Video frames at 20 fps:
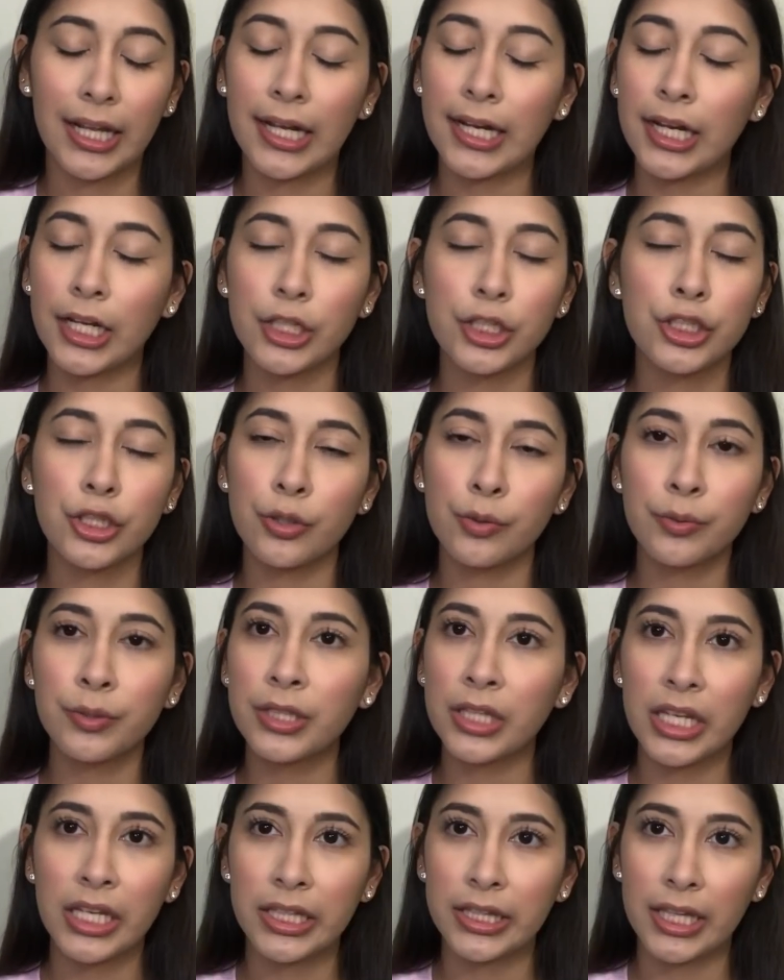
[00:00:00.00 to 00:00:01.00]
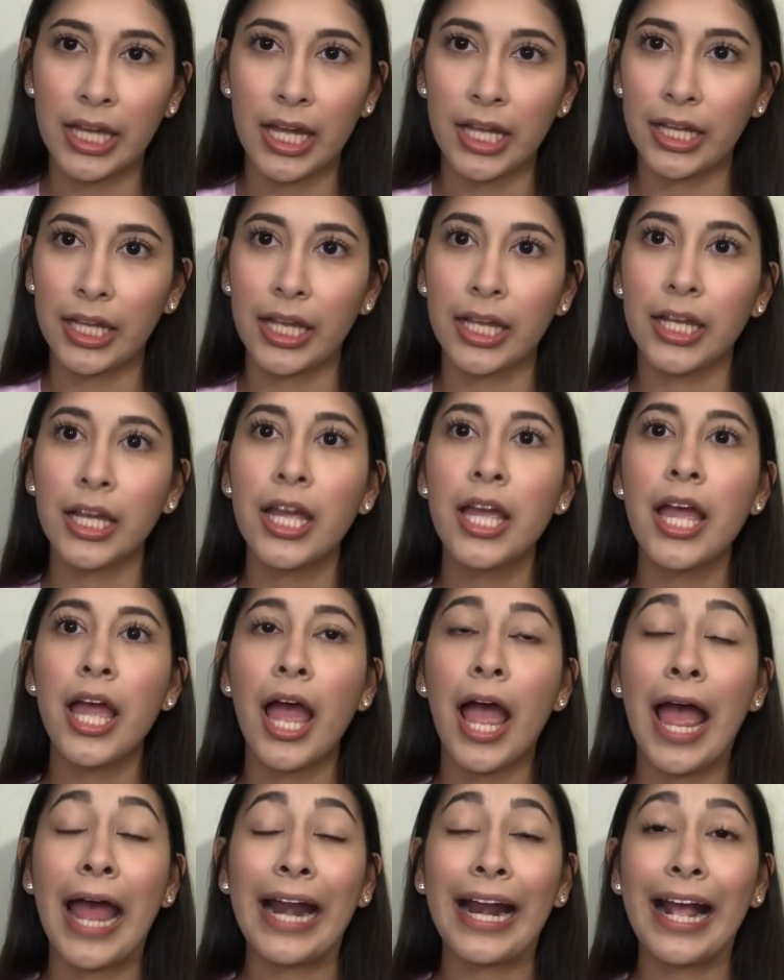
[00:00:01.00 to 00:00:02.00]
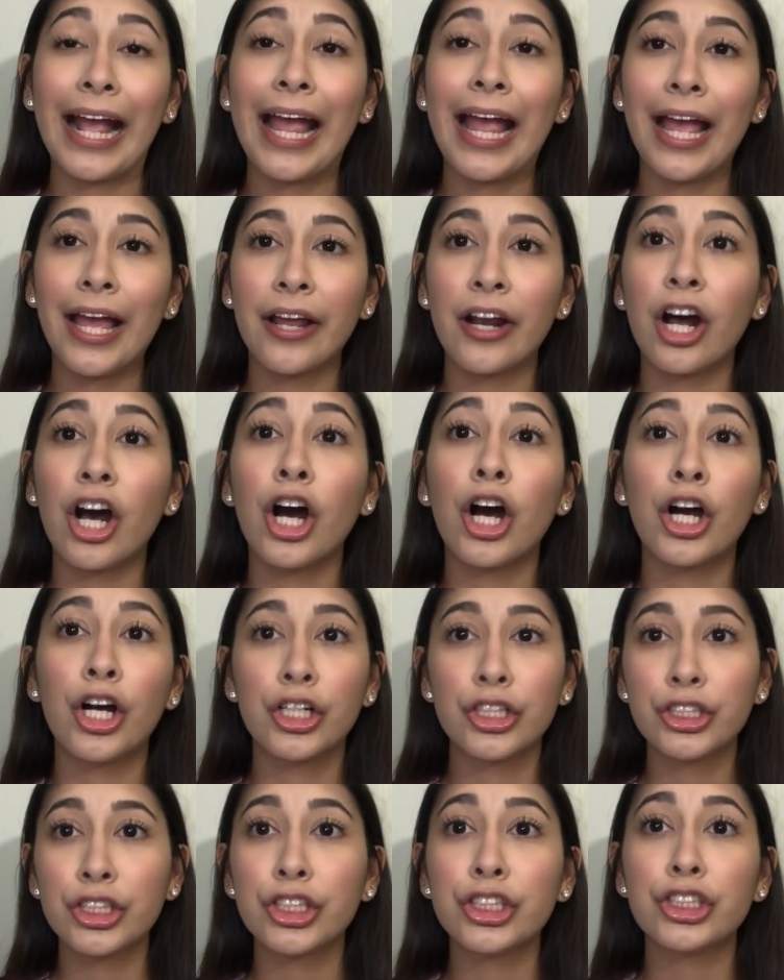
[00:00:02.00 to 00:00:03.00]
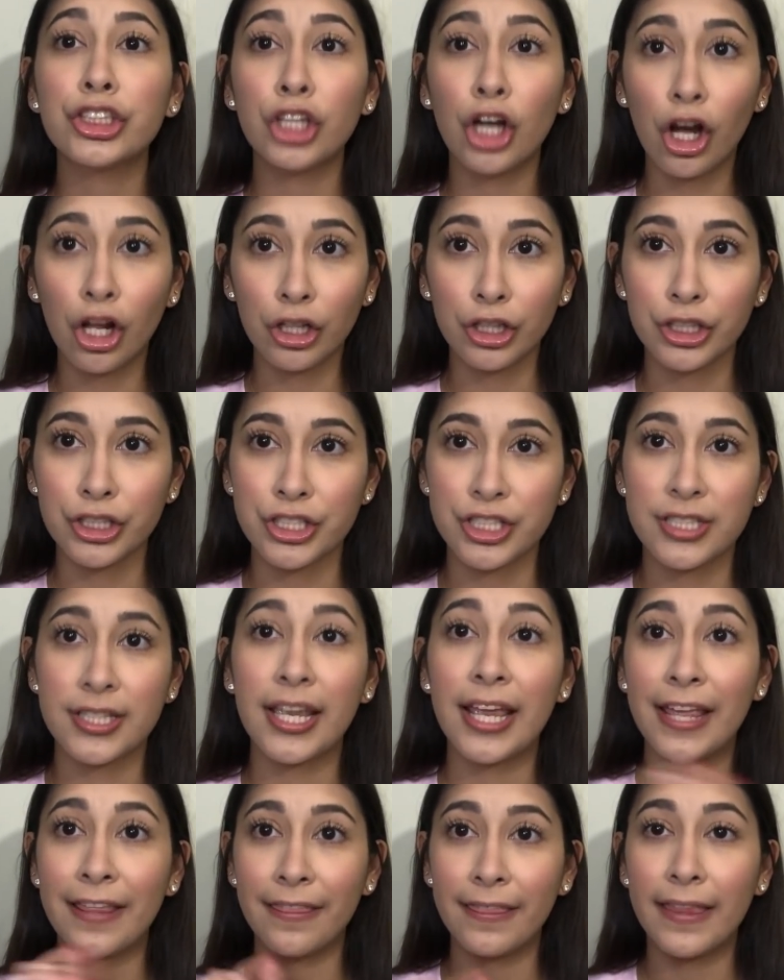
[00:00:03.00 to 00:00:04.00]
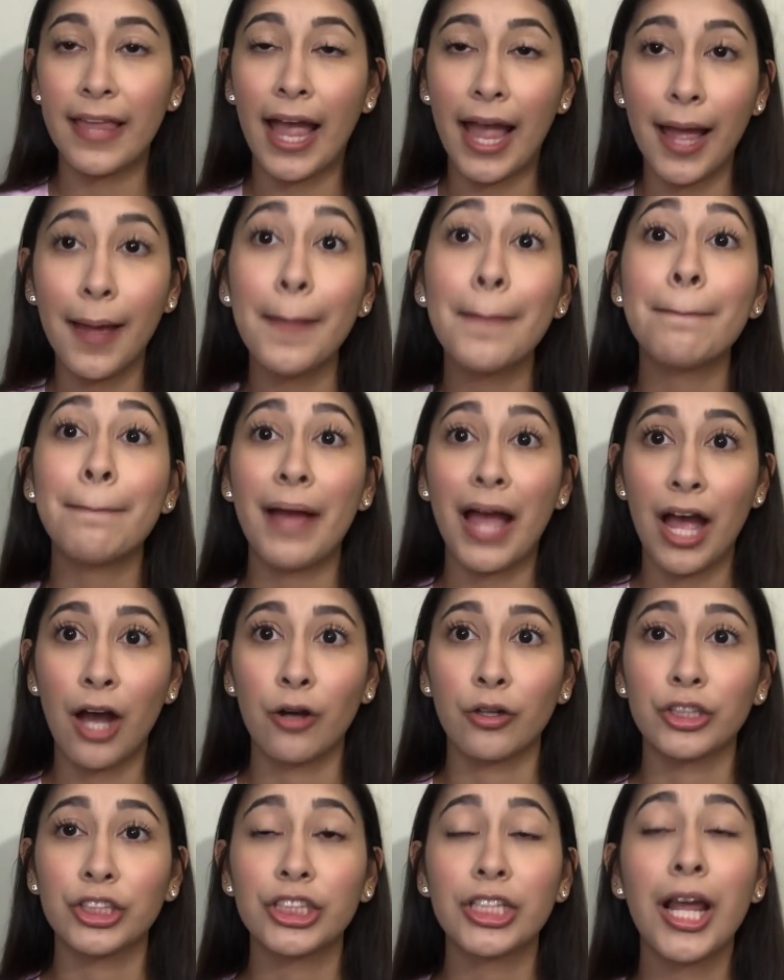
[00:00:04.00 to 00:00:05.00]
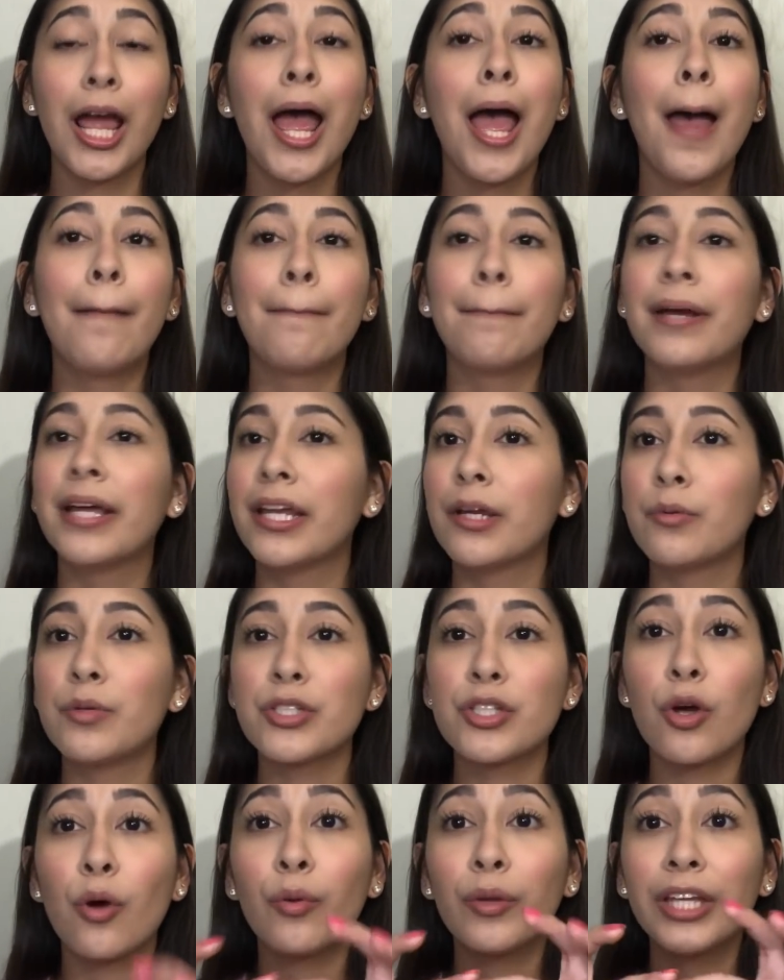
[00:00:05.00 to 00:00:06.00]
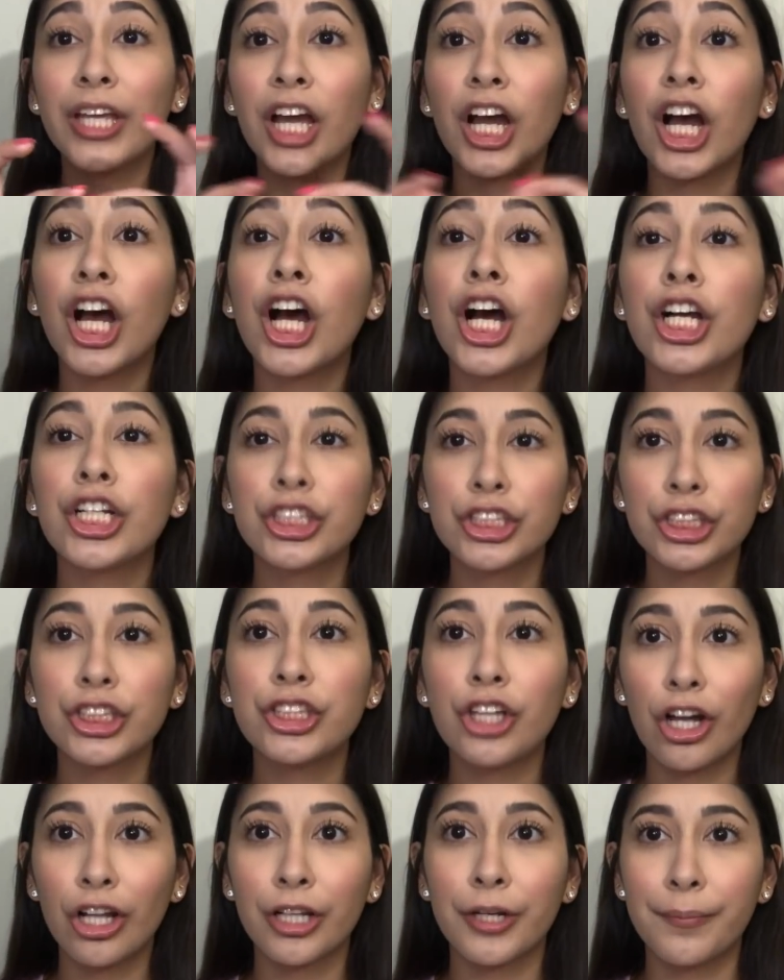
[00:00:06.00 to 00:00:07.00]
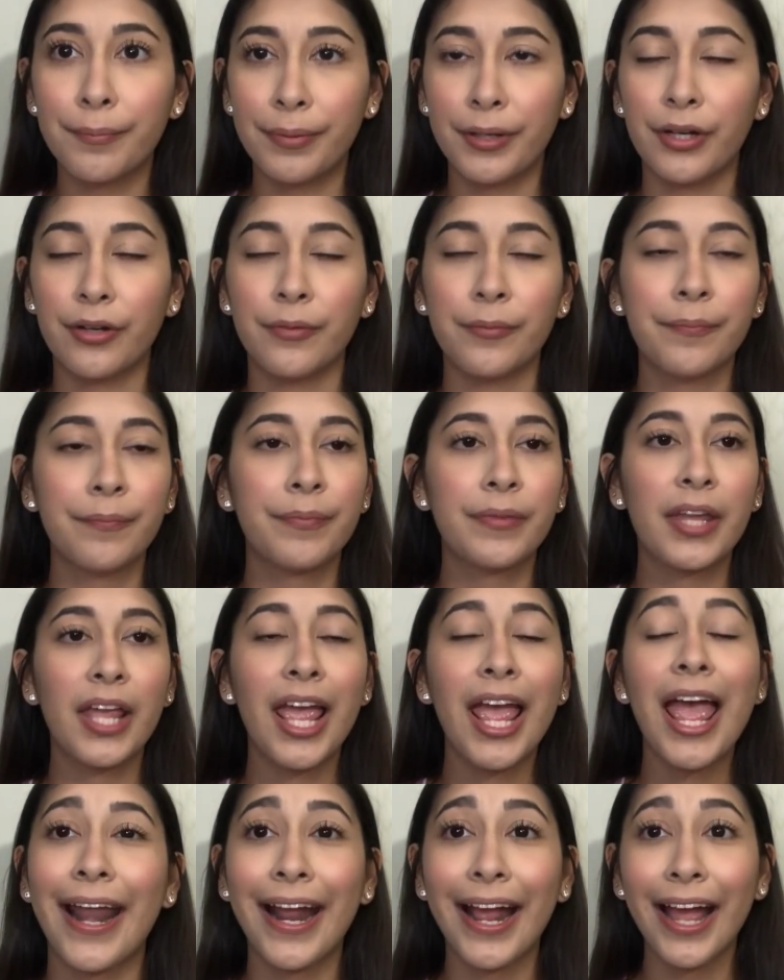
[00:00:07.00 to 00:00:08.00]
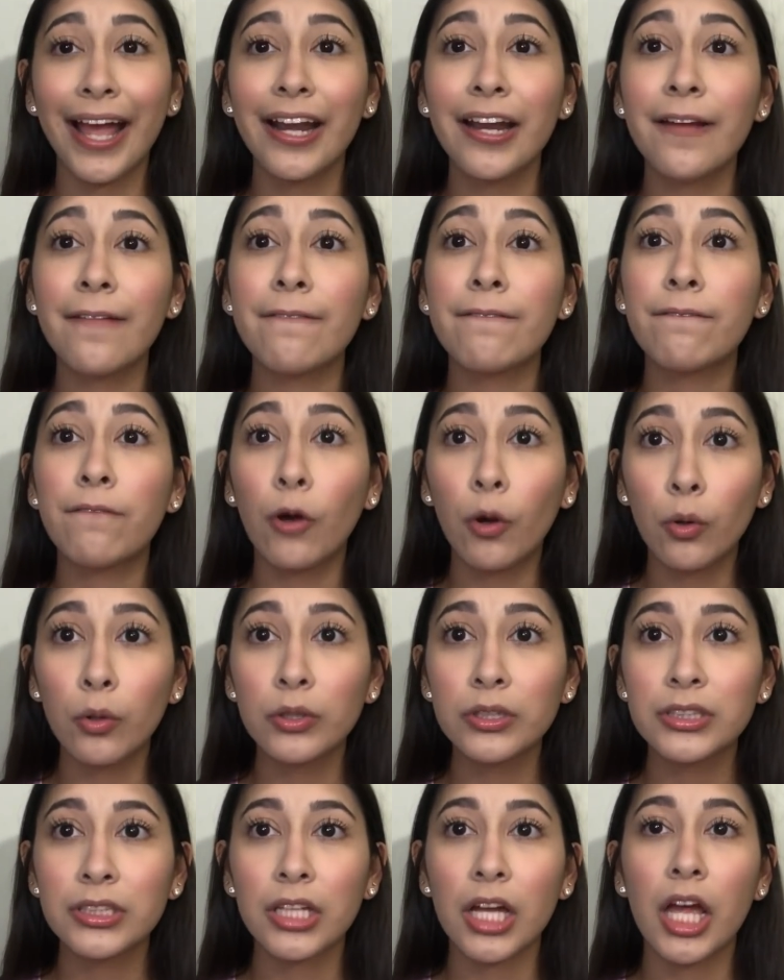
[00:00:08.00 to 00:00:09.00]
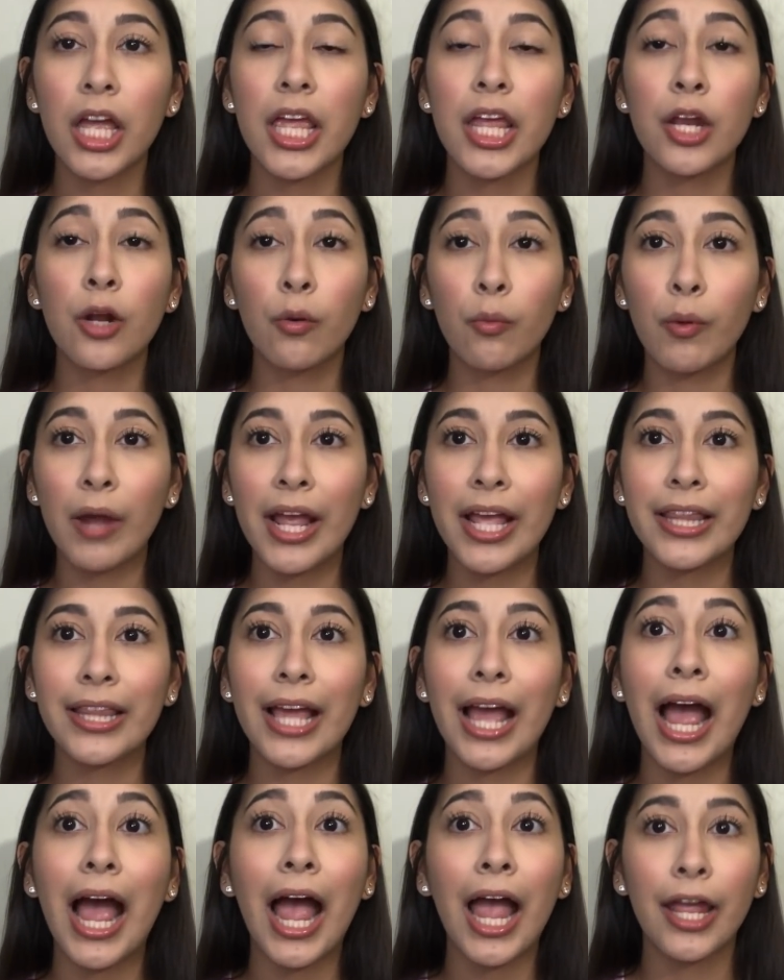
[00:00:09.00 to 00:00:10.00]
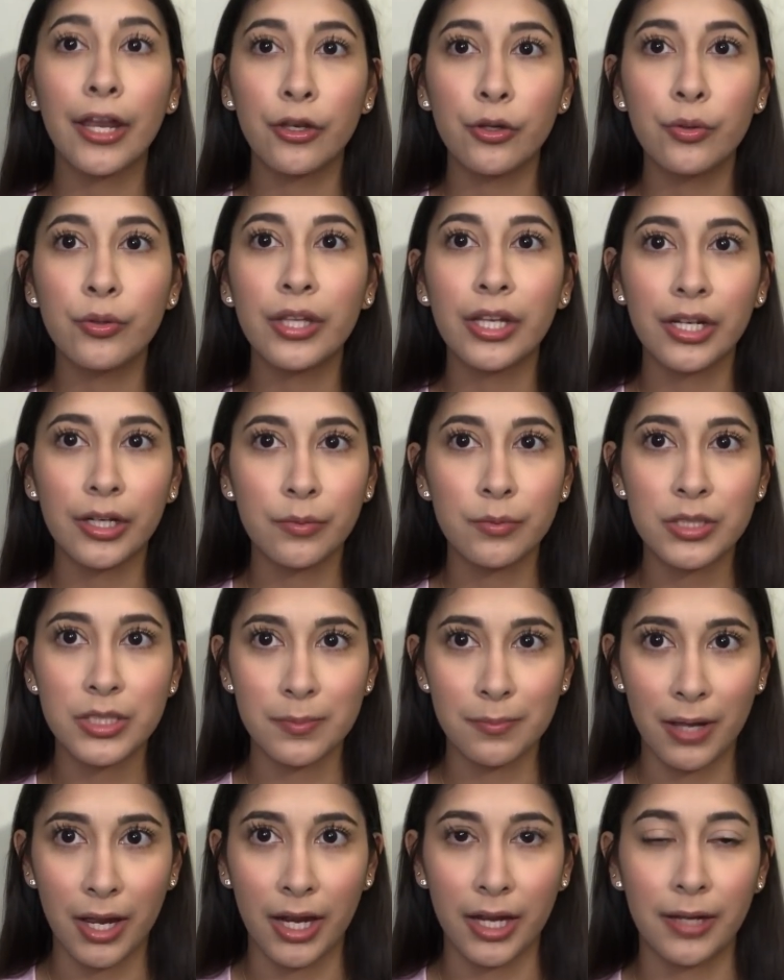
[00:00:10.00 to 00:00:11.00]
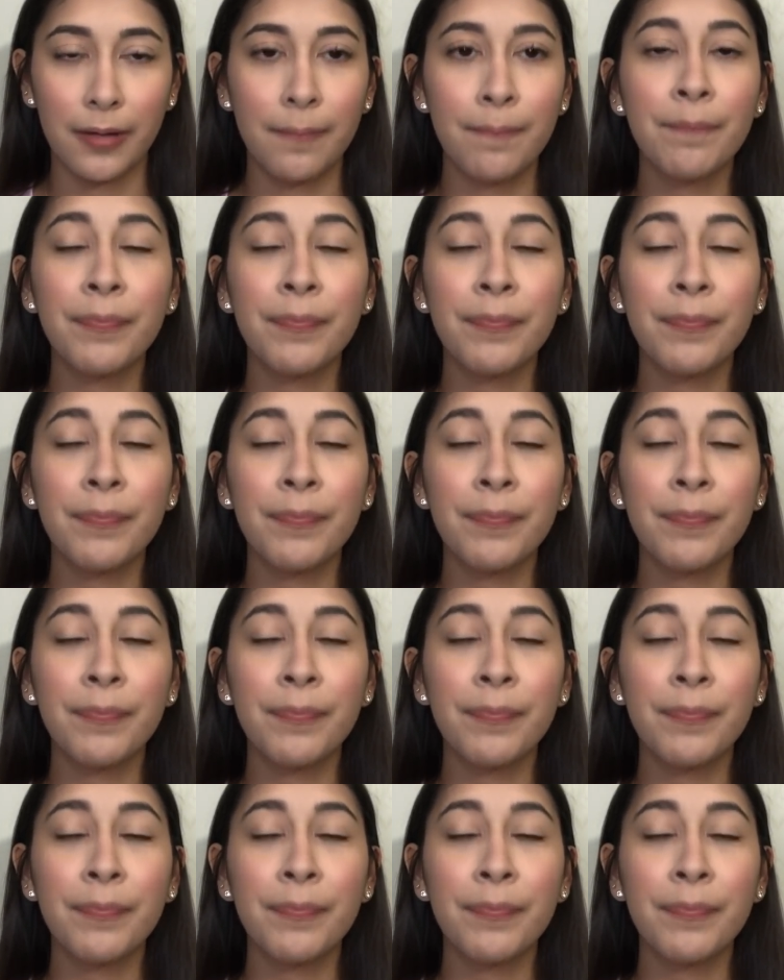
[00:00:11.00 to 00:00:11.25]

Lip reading: Like, I don't think that, like, and I had $100 in that pouch, but it was only $100 bill, and I had it folded in a way that I knew that it was mine,